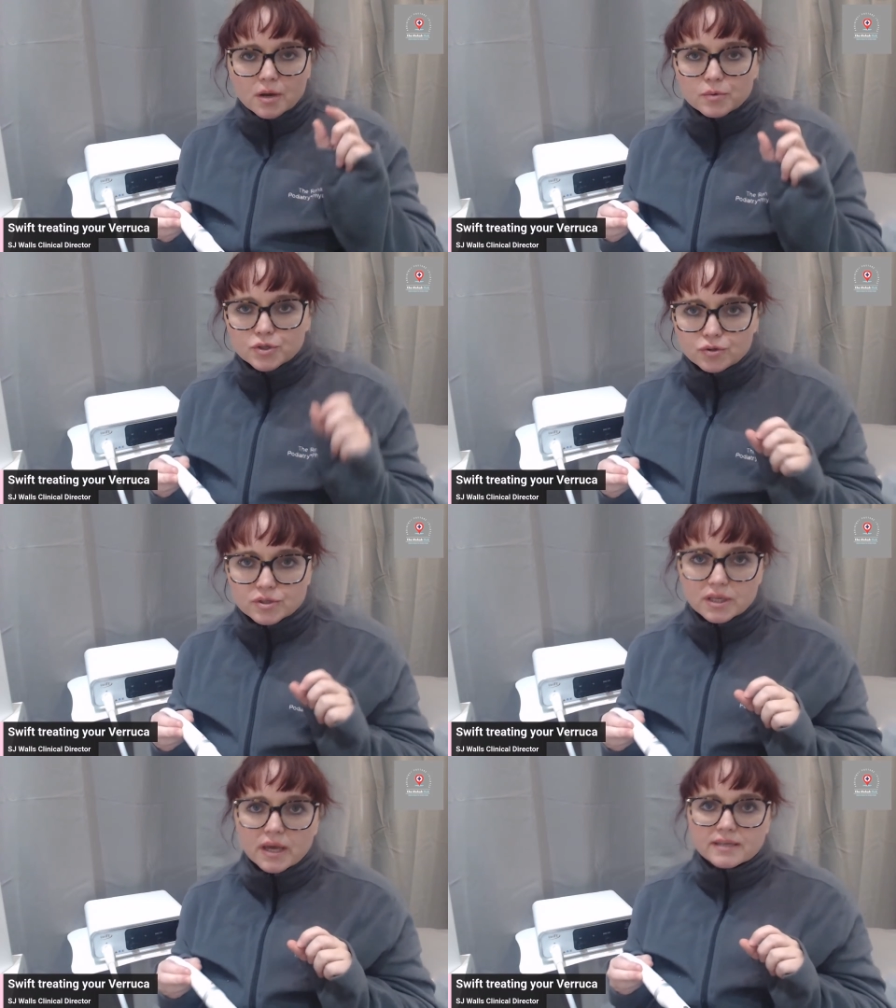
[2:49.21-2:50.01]
was
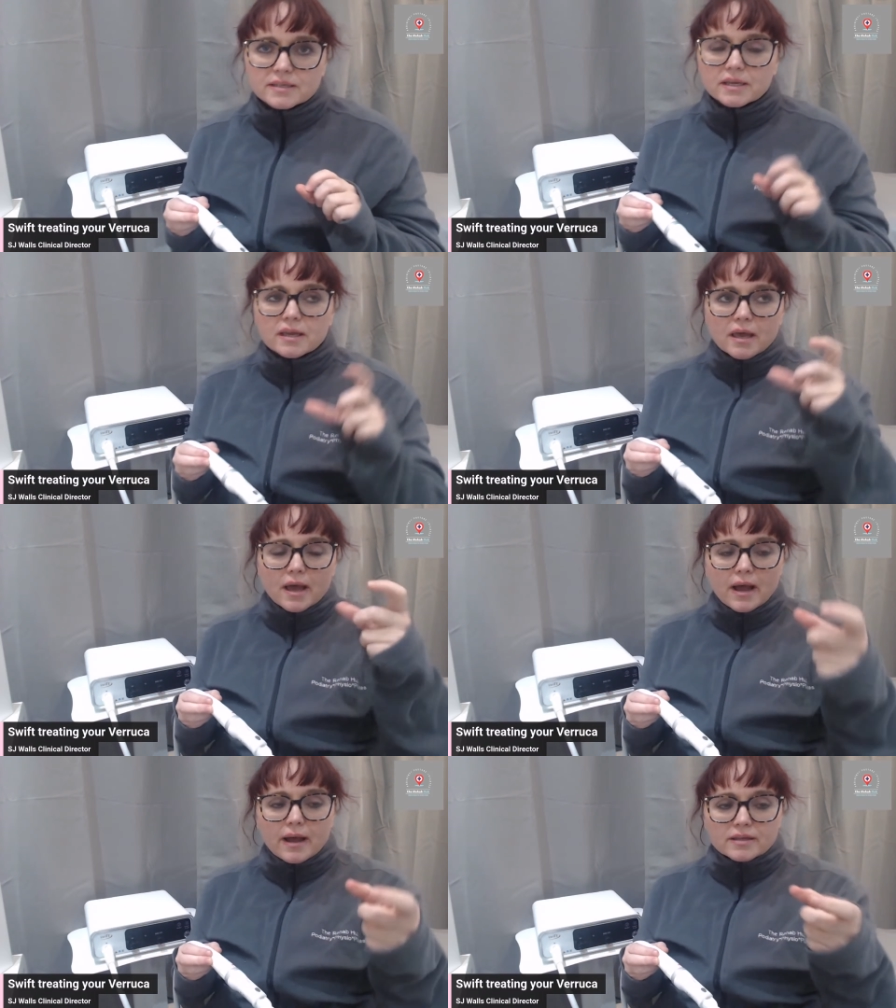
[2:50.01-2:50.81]
utilising
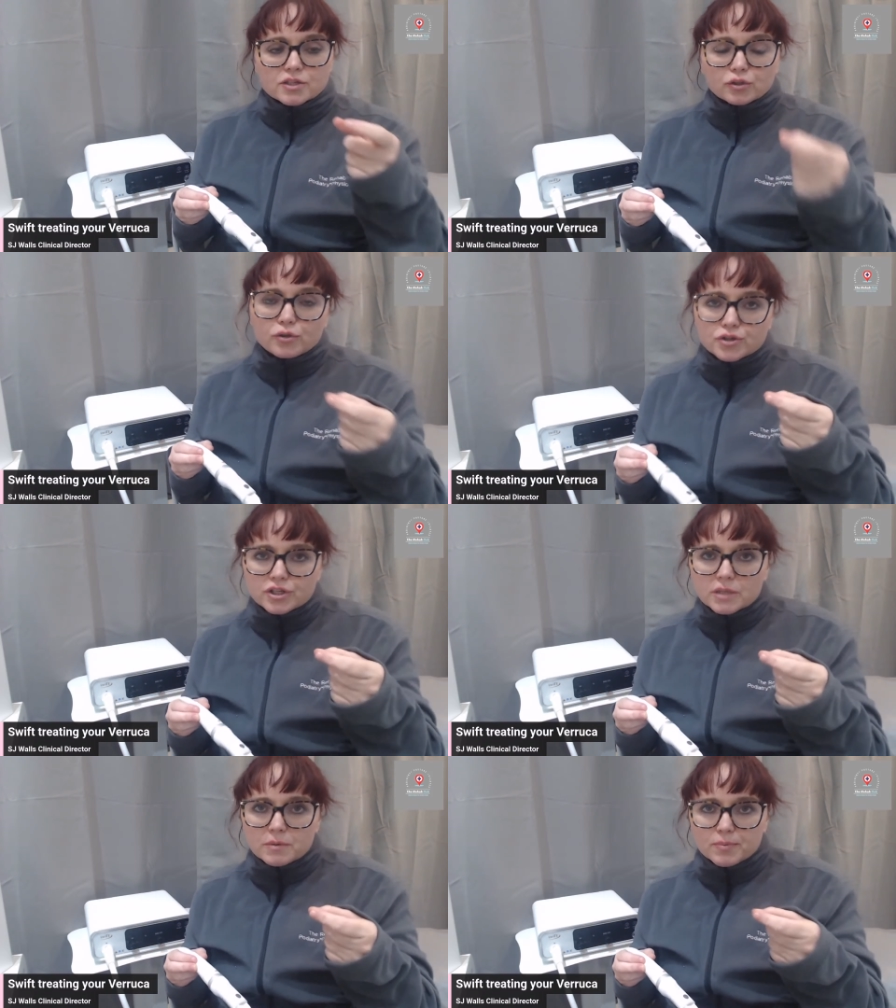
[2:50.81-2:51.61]
a
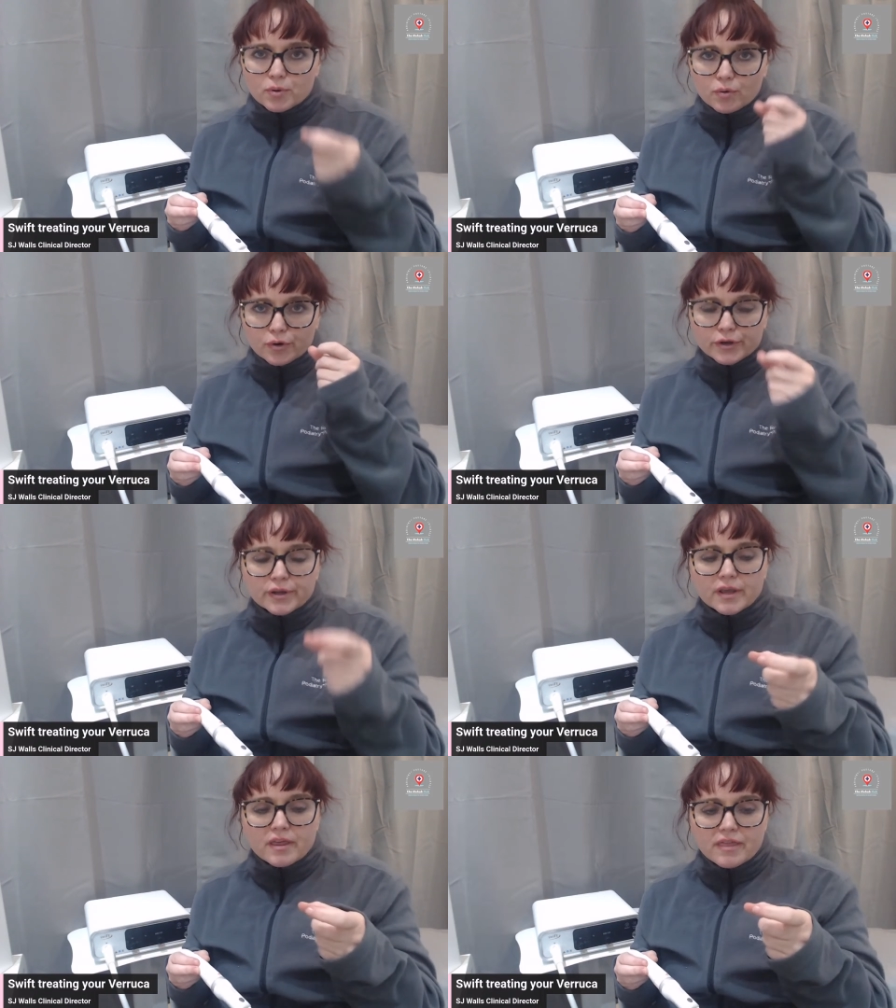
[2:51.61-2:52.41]
solution that we put on
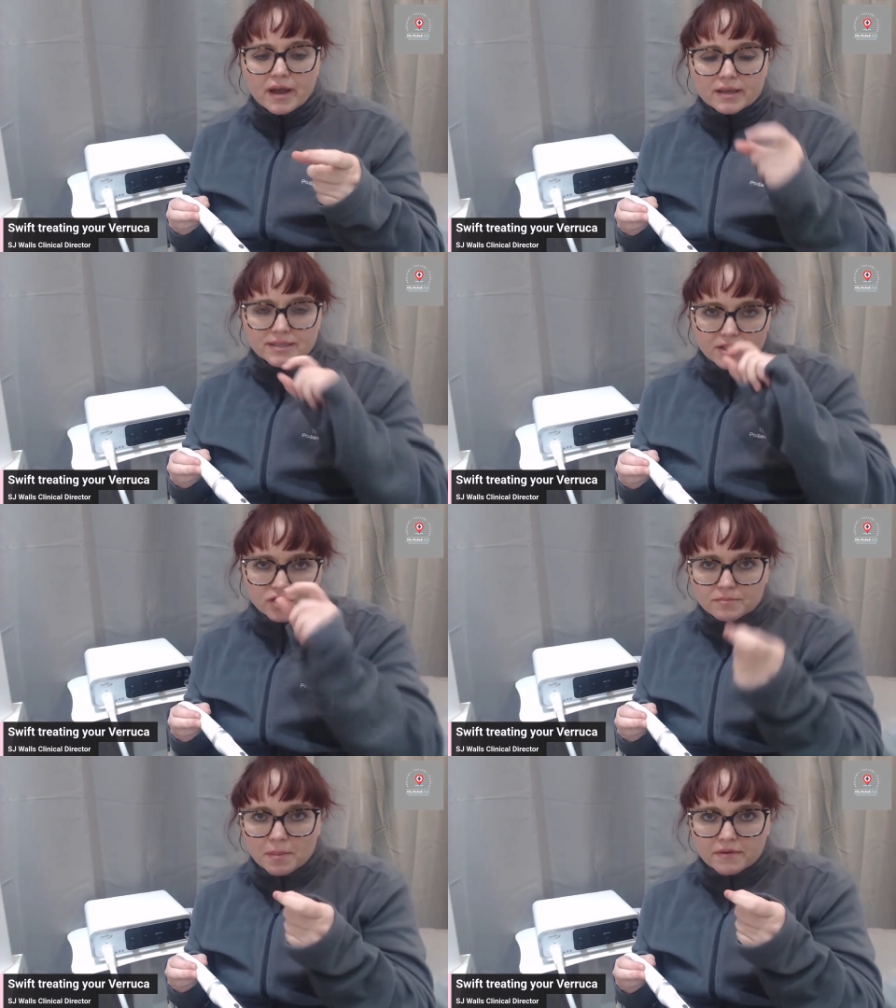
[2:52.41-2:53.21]
that
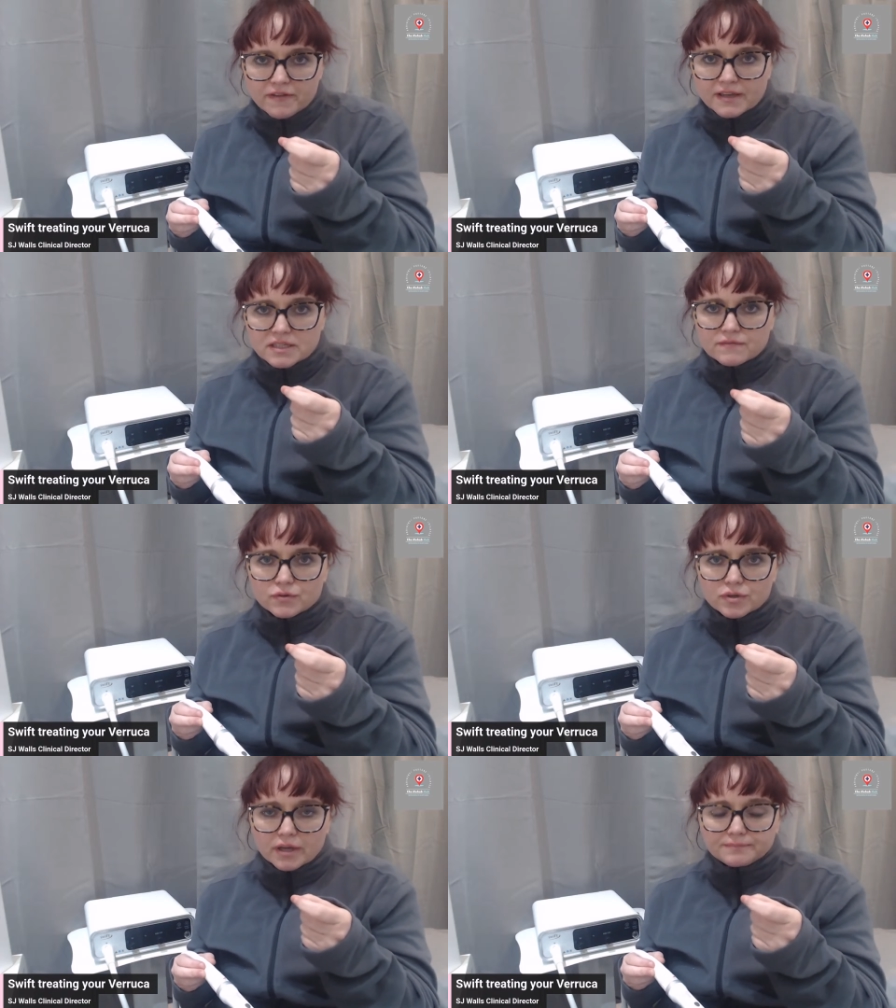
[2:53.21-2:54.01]
essentially mummifies the
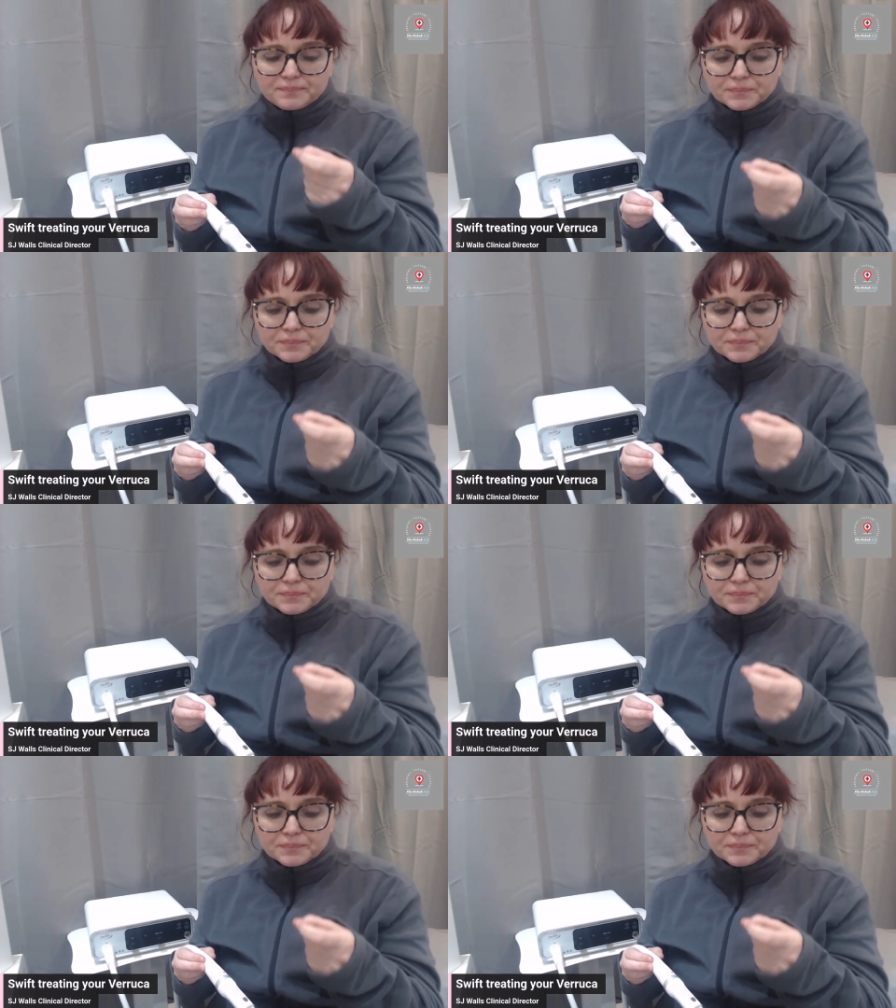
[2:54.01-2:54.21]
verruca.